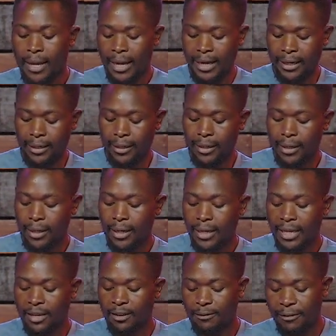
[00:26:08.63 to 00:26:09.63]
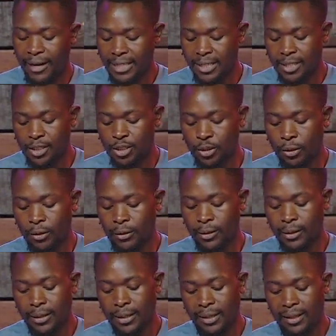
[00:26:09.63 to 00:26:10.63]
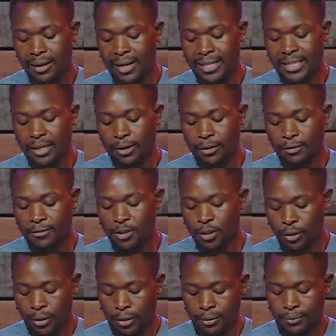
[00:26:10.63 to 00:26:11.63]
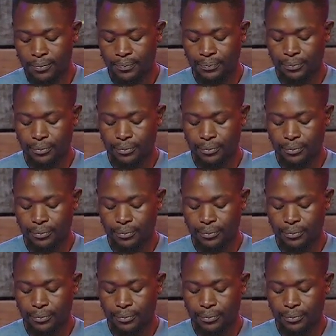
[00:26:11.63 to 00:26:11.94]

And in 1 John, in the letter of John,